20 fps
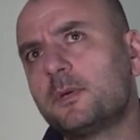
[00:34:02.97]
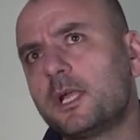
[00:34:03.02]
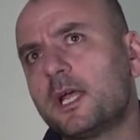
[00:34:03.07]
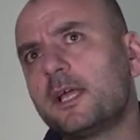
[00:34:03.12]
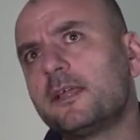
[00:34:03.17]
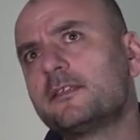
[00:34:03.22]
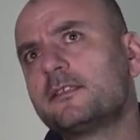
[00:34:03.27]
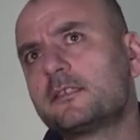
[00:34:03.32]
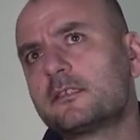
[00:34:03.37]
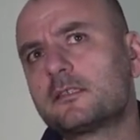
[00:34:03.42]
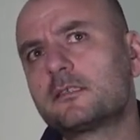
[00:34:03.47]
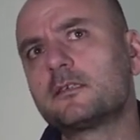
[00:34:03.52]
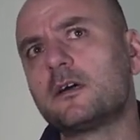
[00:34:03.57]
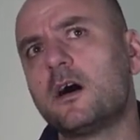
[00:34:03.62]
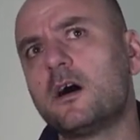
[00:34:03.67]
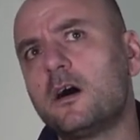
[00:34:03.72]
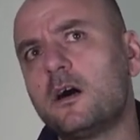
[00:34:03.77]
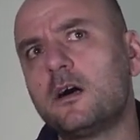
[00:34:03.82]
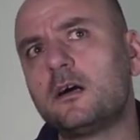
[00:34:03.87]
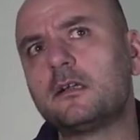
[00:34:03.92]
but I
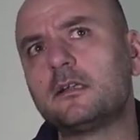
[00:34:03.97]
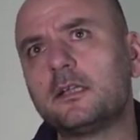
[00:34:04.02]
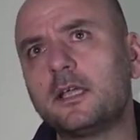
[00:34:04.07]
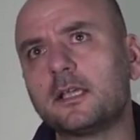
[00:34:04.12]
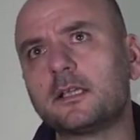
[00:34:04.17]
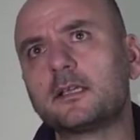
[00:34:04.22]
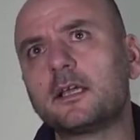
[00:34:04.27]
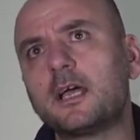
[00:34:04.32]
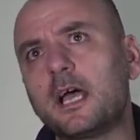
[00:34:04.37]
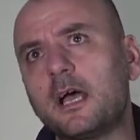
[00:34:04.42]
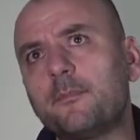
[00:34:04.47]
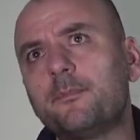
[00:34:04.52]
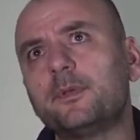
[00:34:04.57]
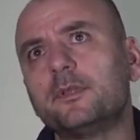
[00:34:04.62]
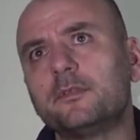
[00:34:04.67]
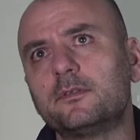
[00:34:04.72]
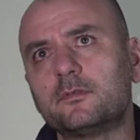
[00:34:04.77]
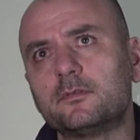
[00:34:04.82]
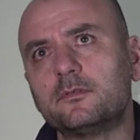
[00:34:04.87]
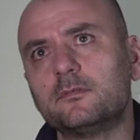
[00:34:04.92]
saw like
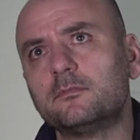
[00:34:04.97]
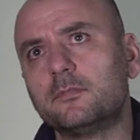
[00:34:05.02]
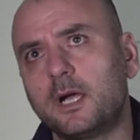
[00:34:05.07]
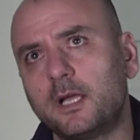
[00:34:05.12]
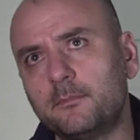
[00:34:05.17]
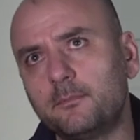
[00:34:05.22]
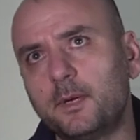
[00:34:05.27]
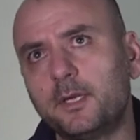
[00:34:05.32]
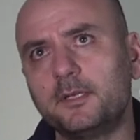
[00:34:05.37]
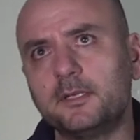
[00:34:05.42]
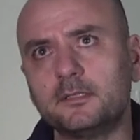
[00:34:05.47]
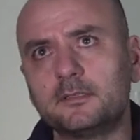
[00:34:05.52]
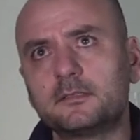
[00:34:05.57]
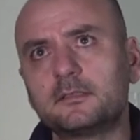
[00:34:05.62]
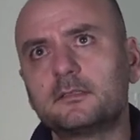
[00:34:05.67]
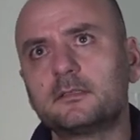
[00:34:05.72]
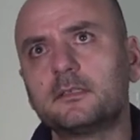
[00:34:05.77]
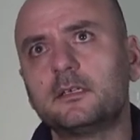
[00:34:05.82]
happen to my buddies.